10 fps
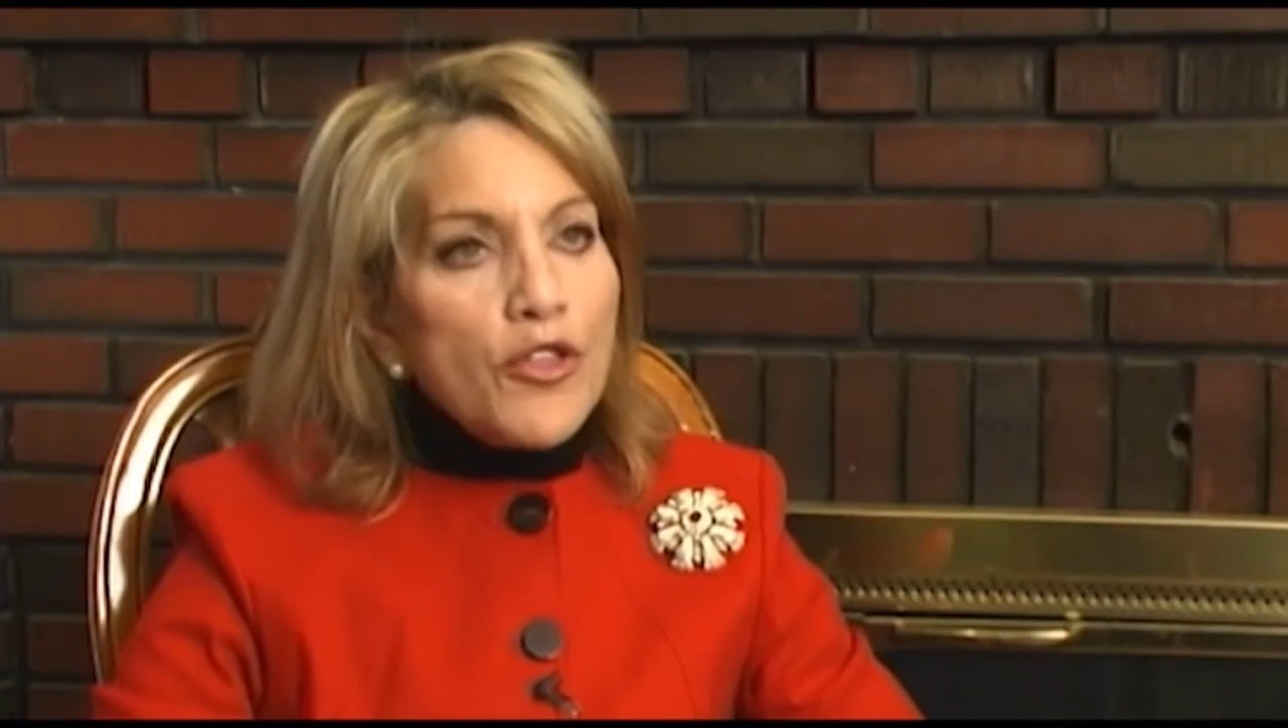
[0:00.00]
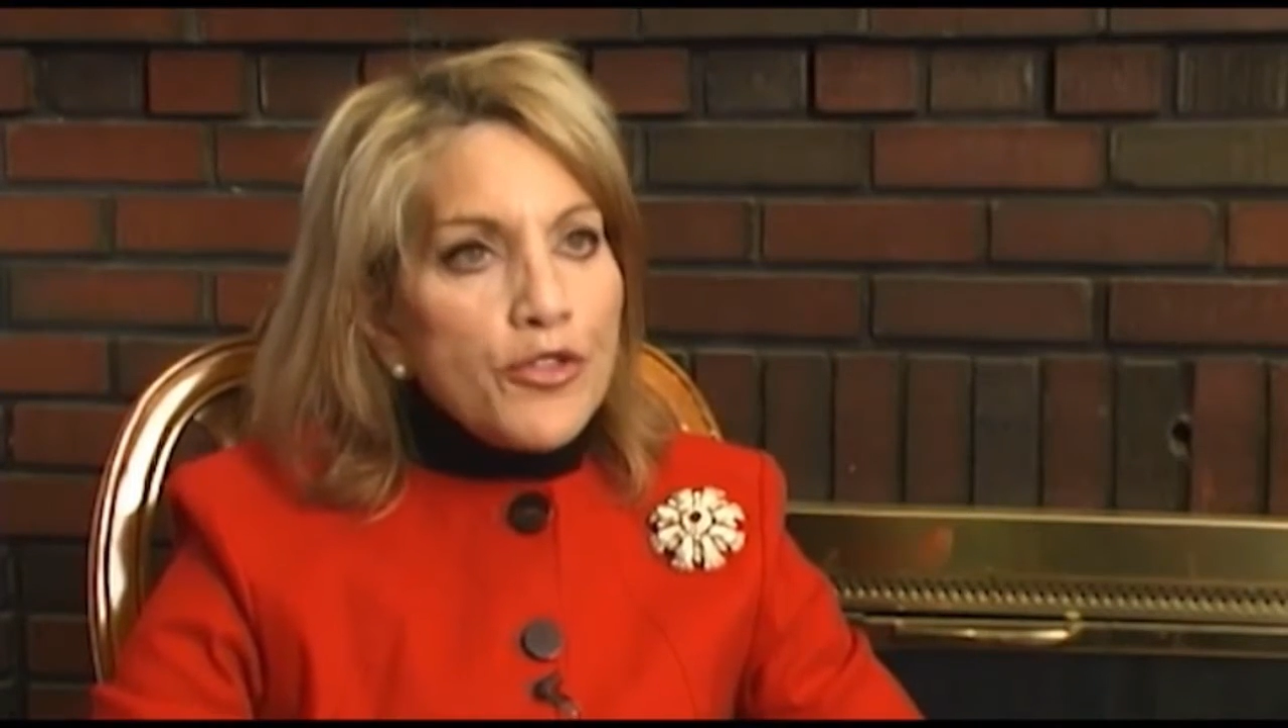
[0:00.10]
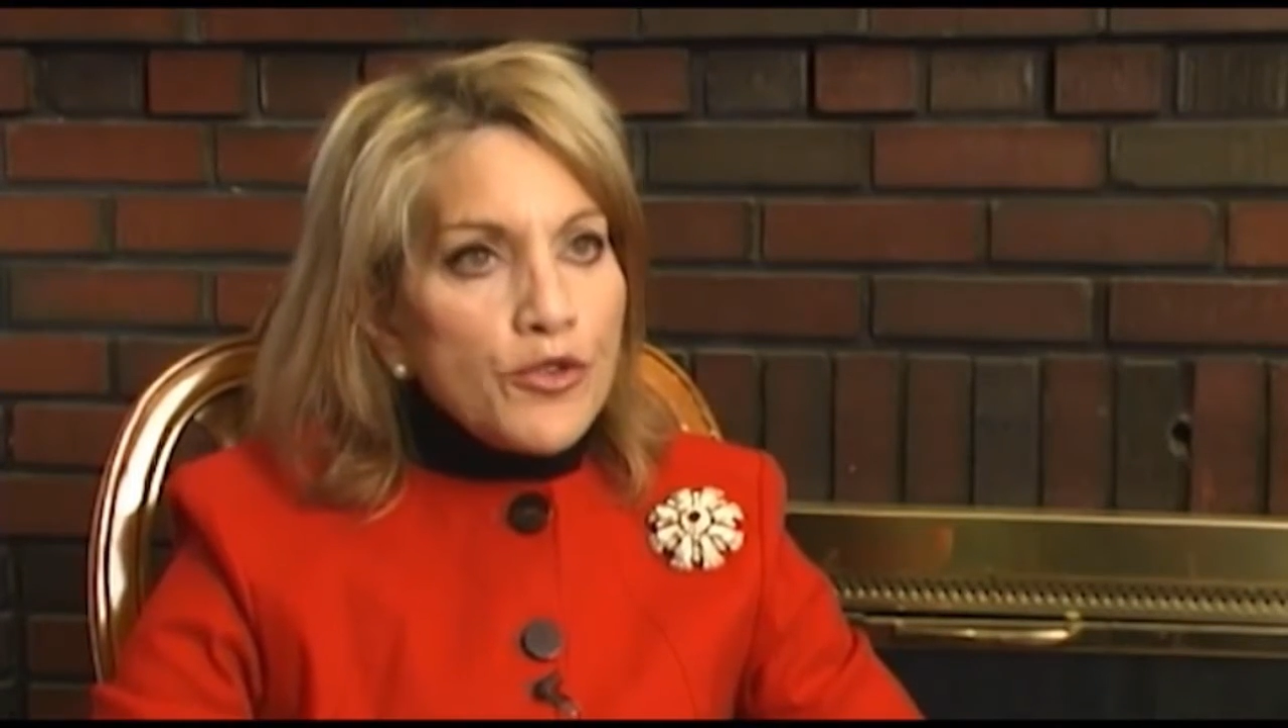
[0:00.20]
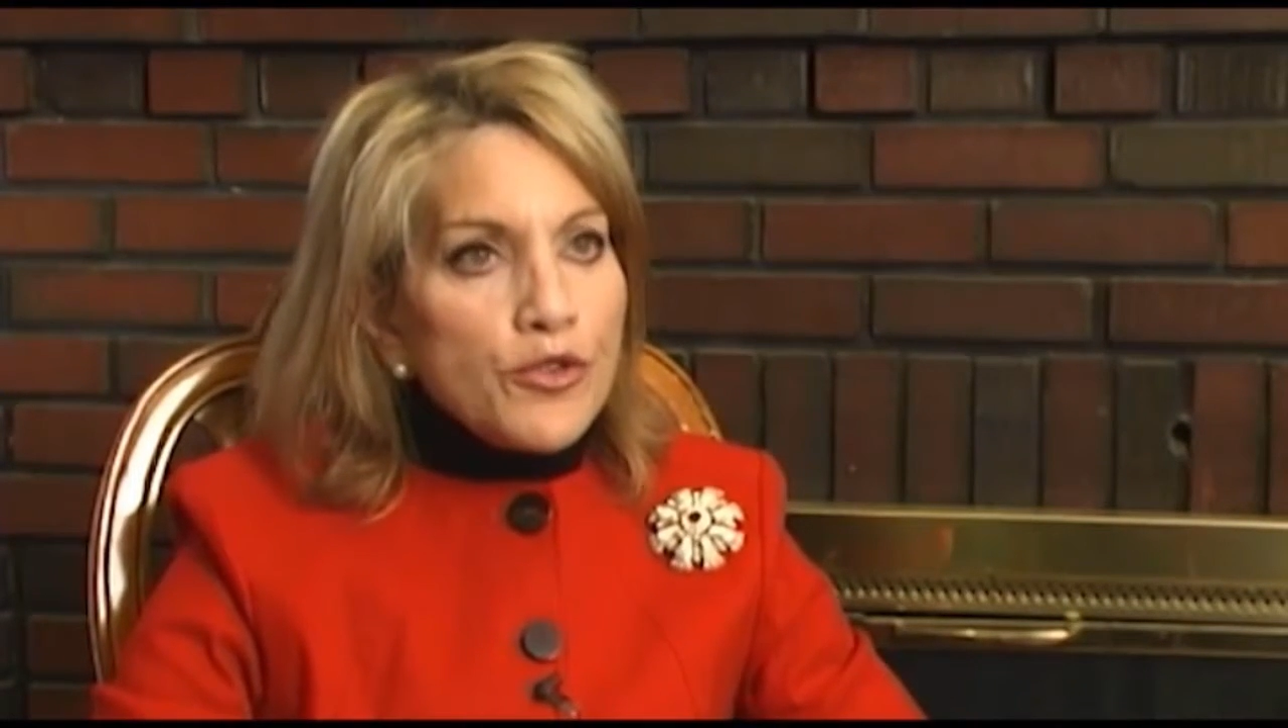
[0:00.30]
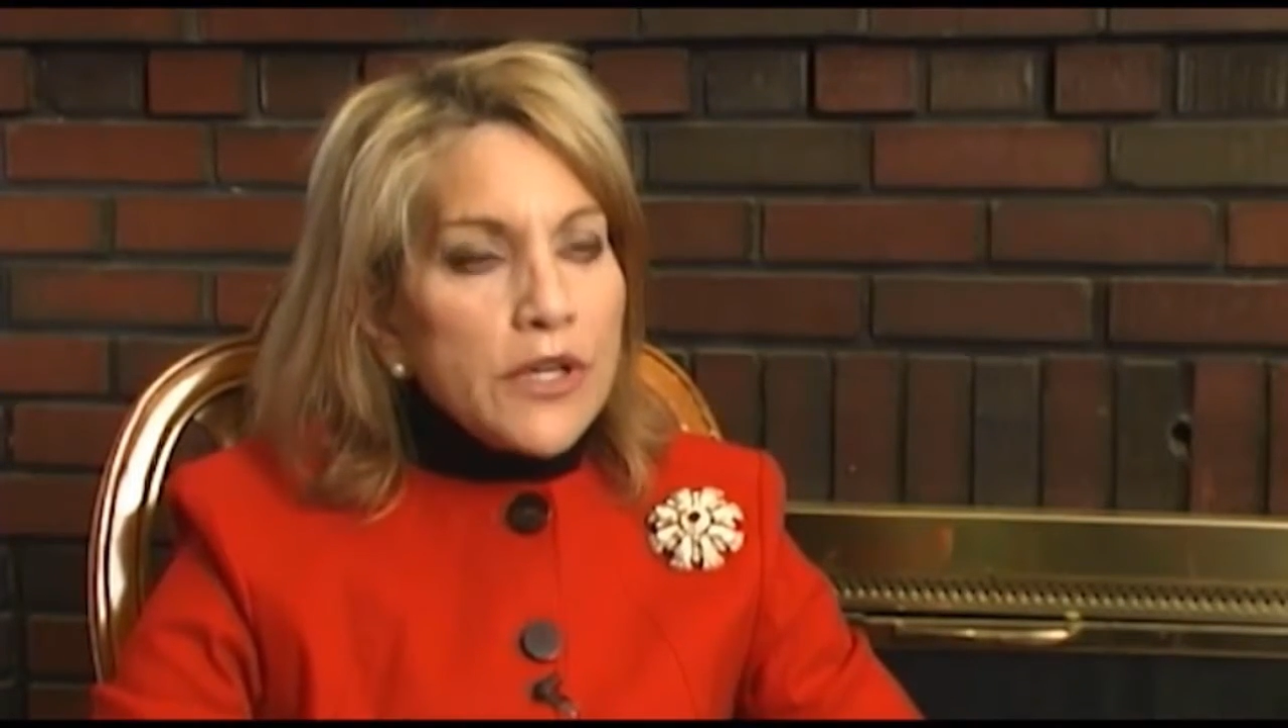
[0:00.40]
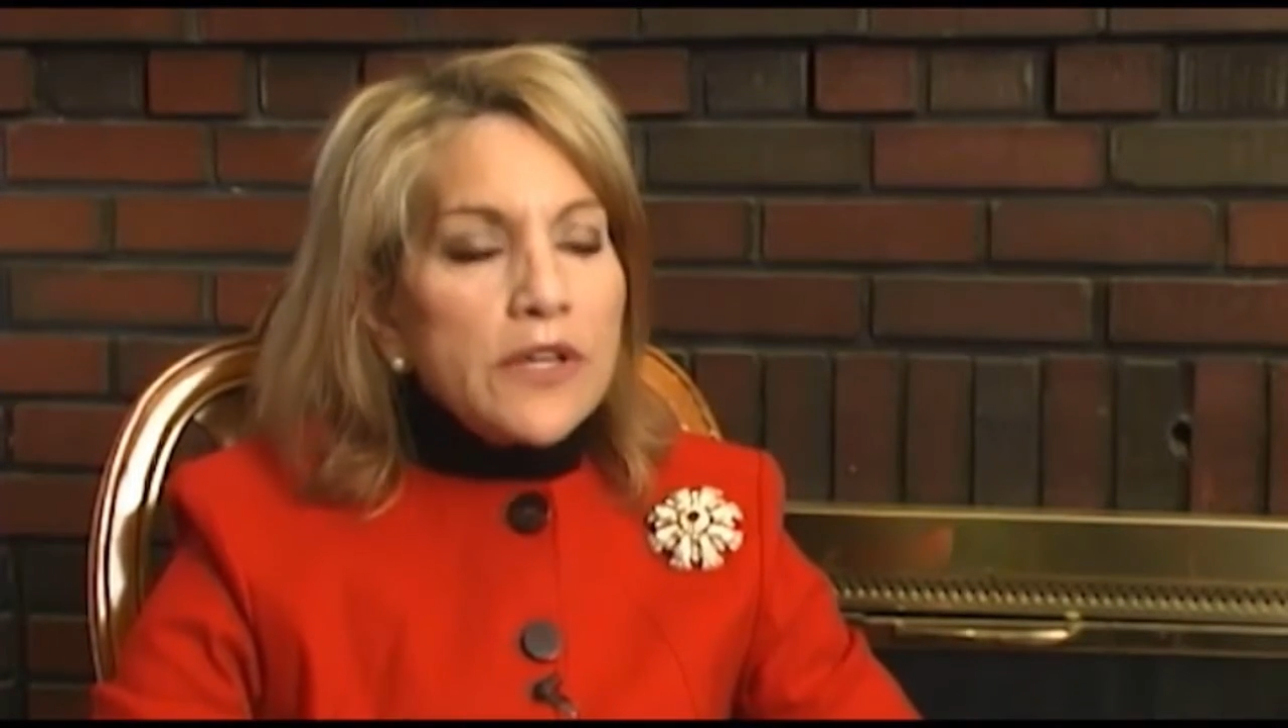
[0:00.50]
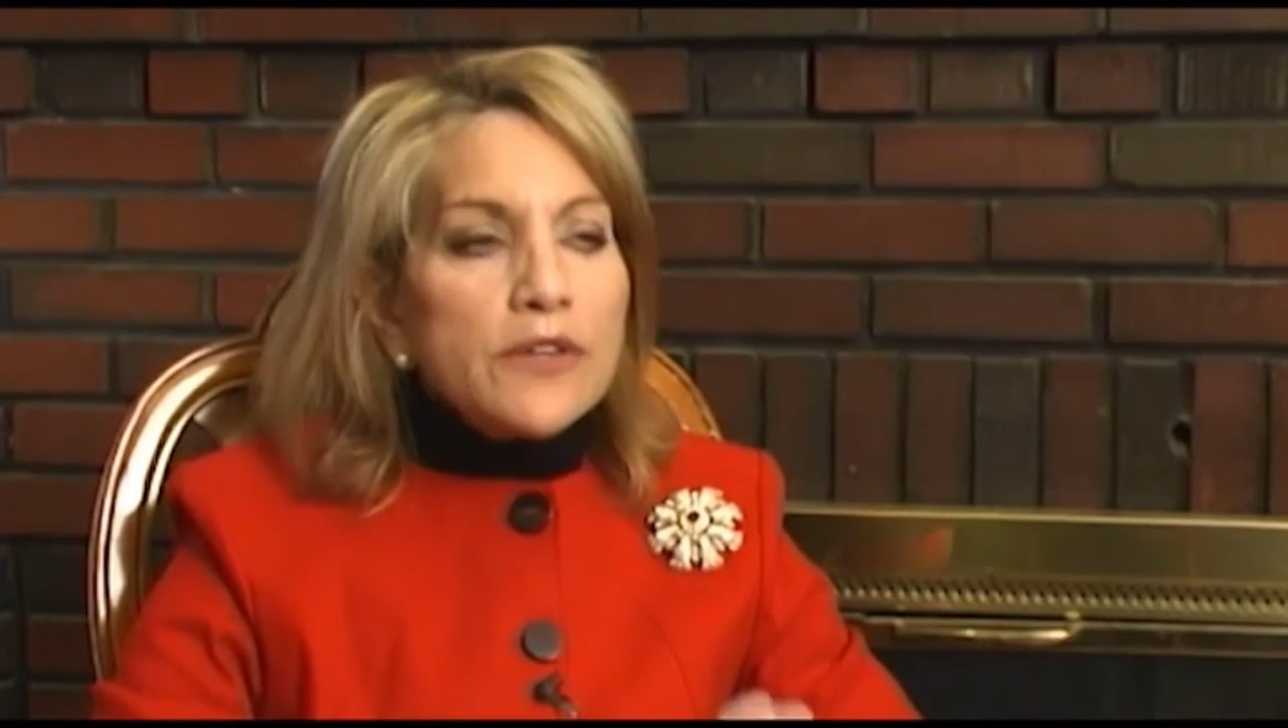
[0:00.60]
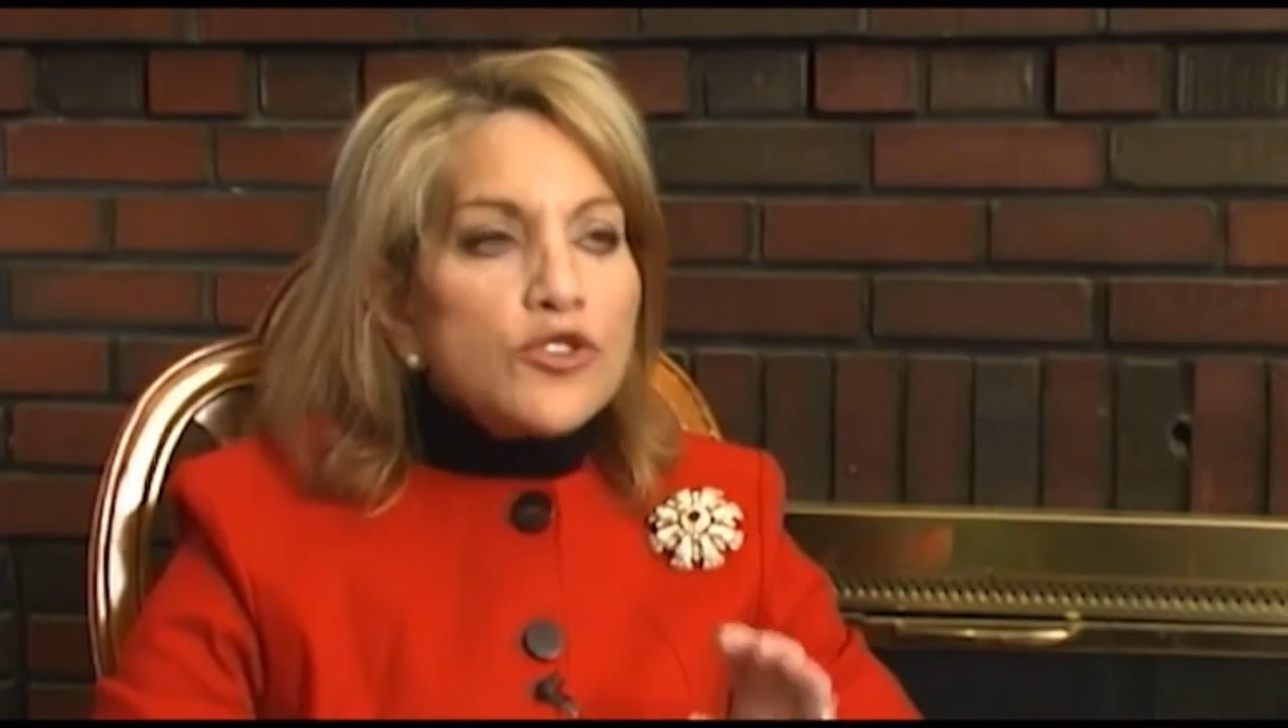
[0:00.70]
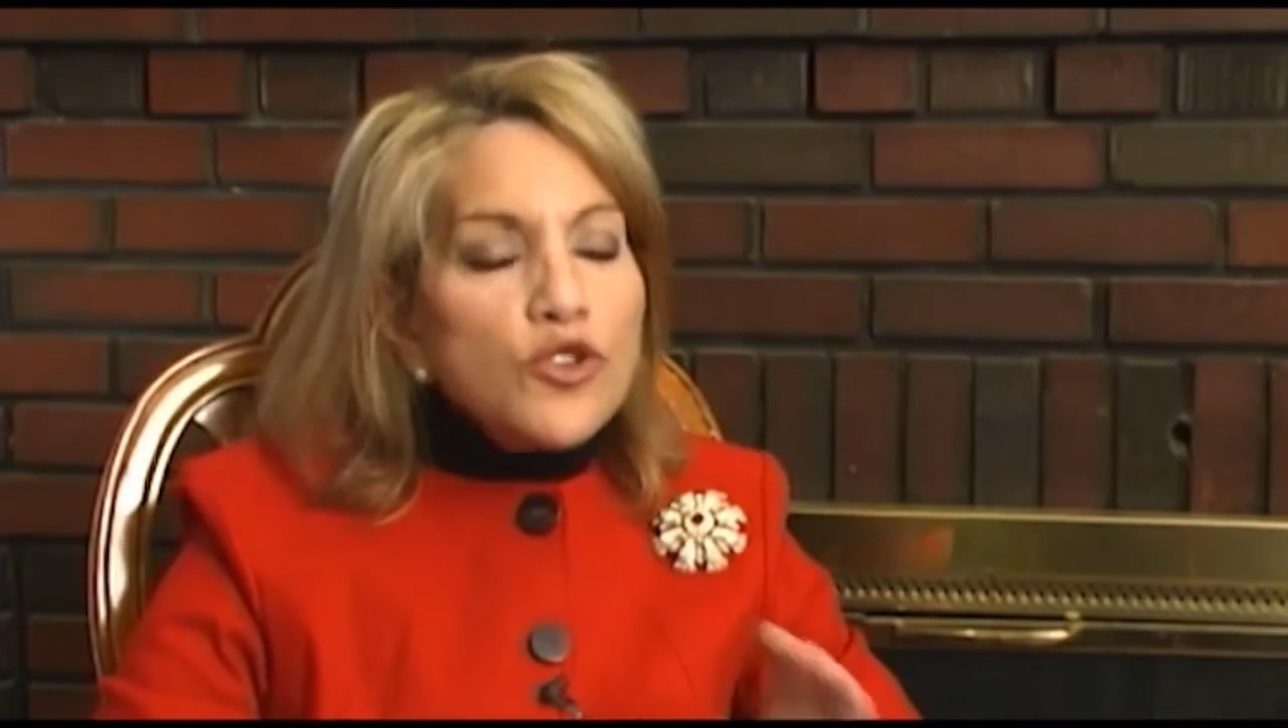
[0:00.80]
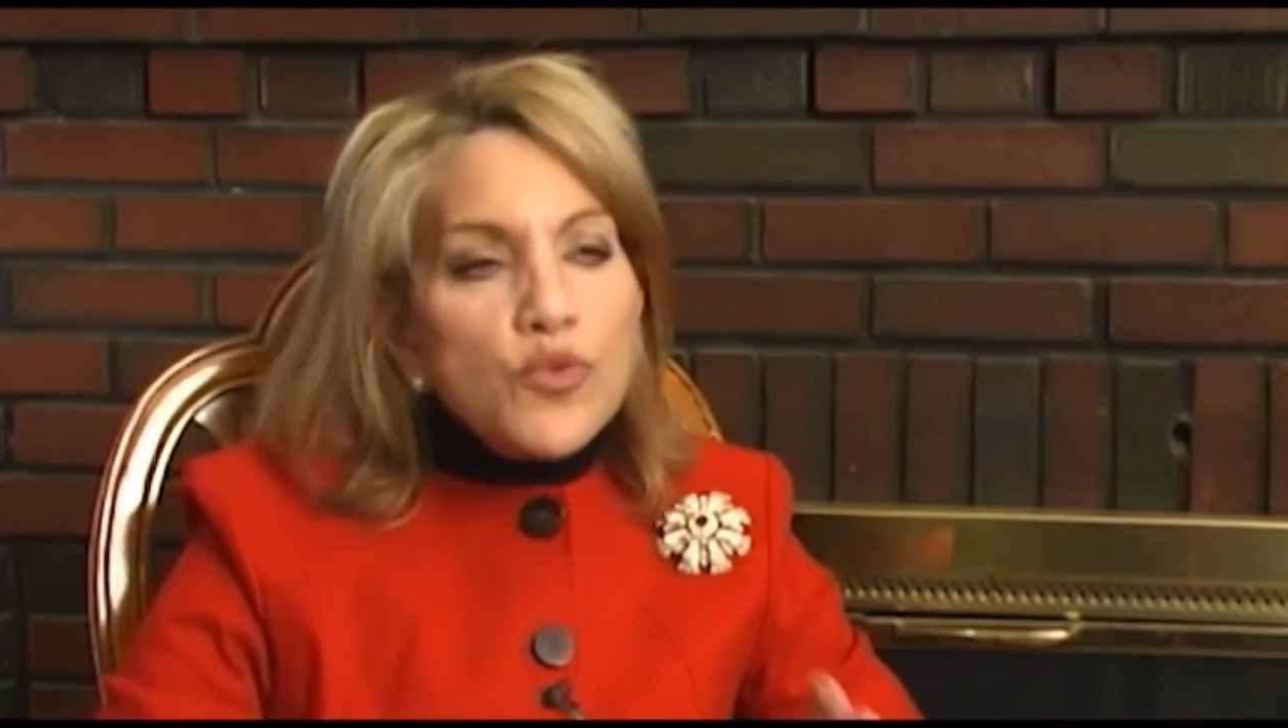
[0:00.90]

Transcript: 2